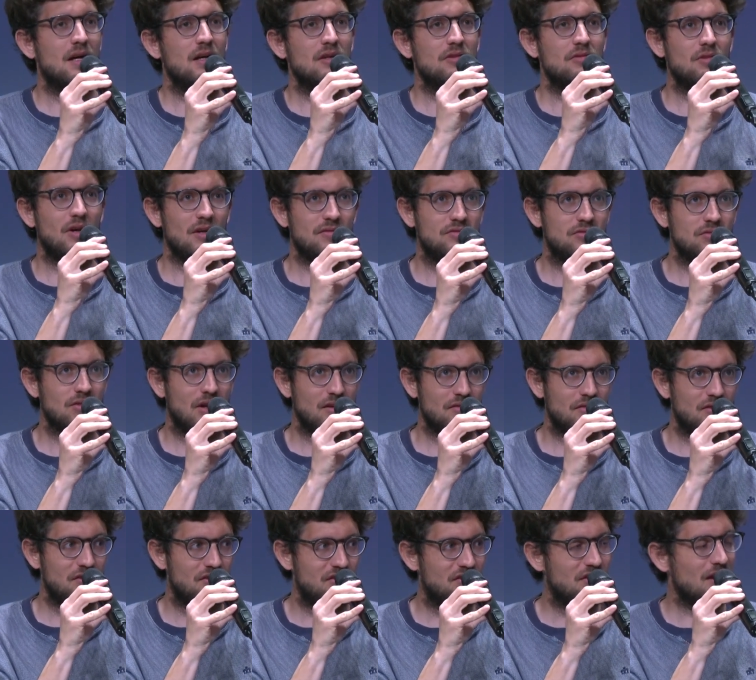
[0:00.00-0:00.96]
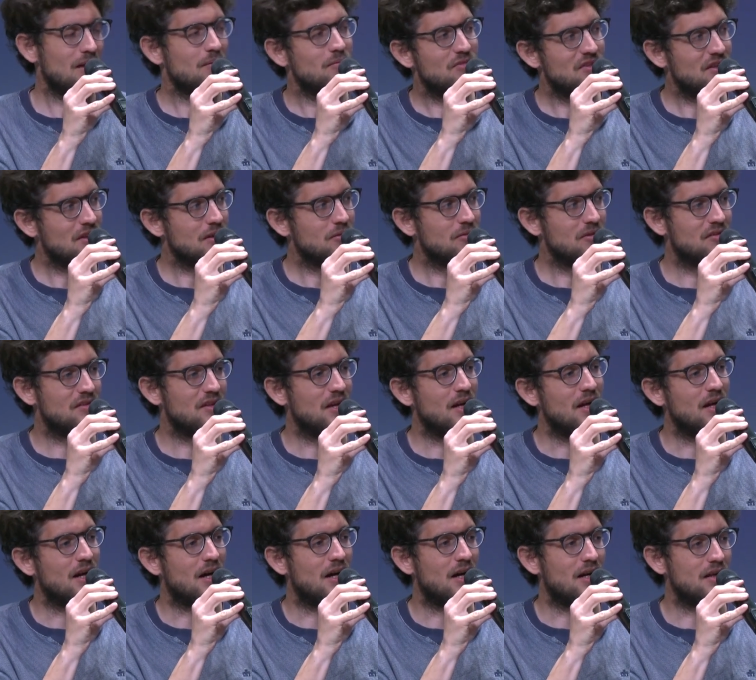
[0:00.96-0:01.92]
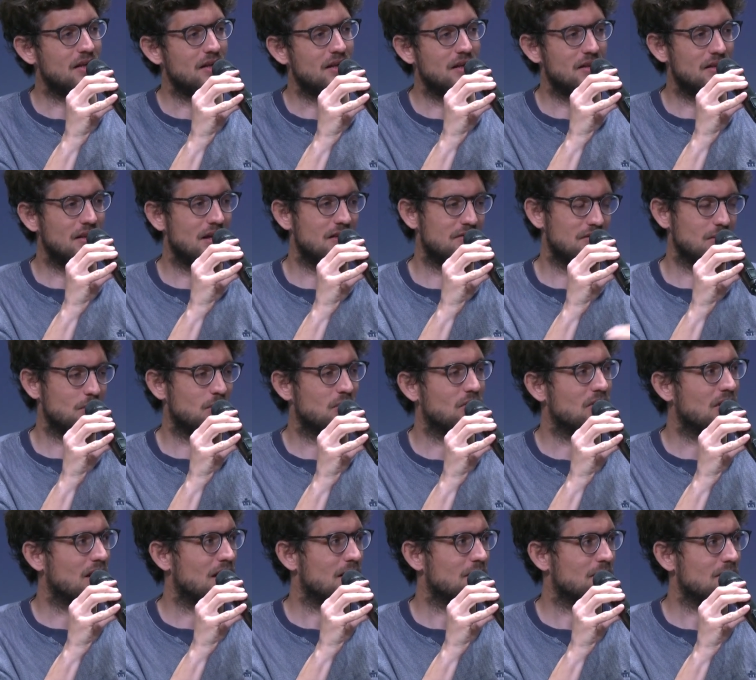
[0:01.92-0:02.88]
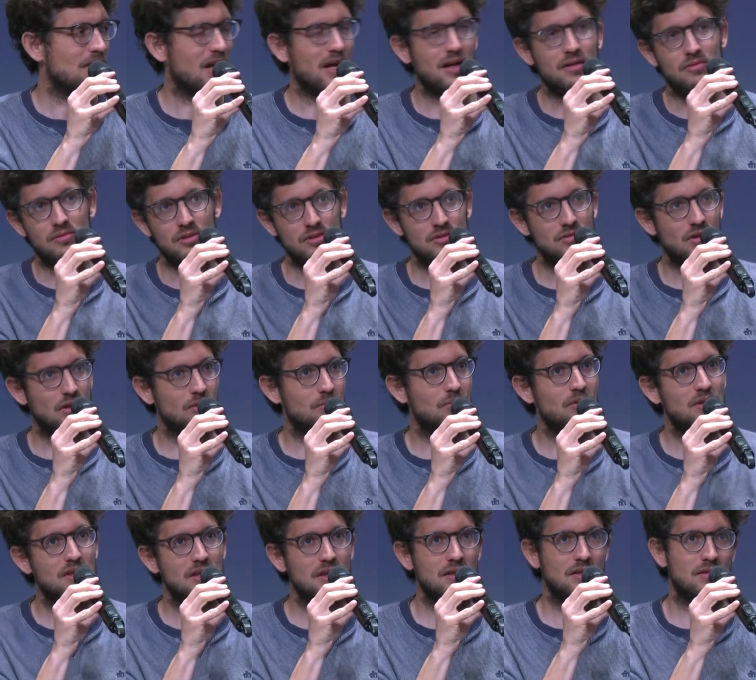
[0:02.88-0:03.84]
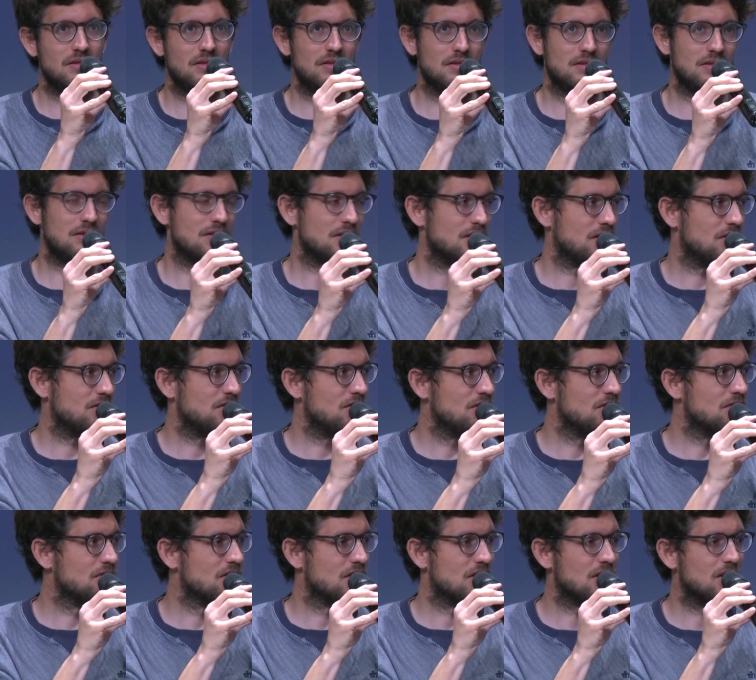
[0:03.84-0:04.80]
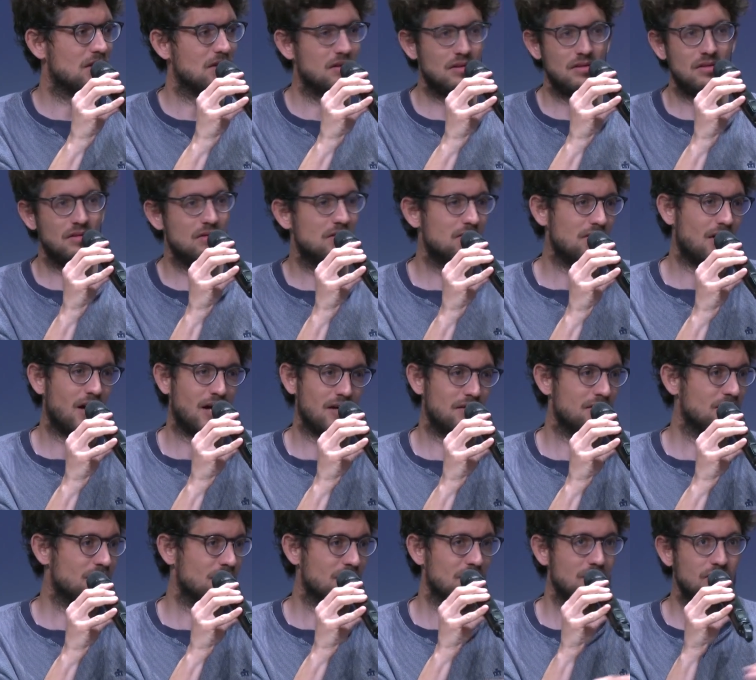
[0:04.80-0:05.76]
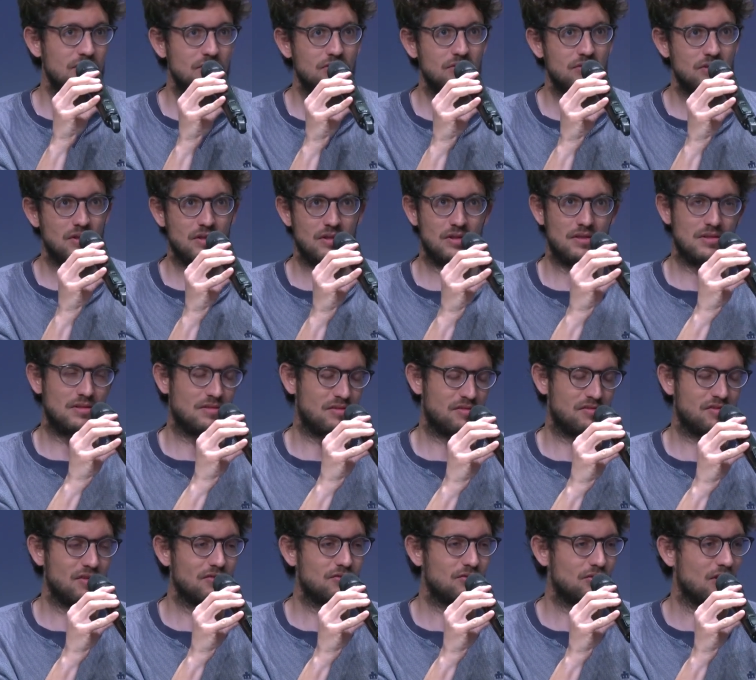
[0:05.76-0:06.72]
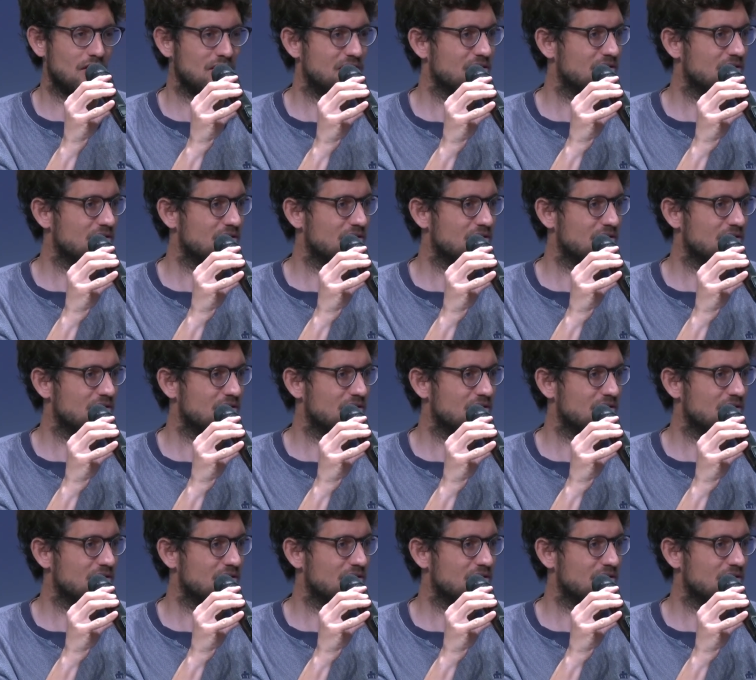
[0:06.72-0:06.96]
You have to have the same thing with AI in every program. Like when you are building a new software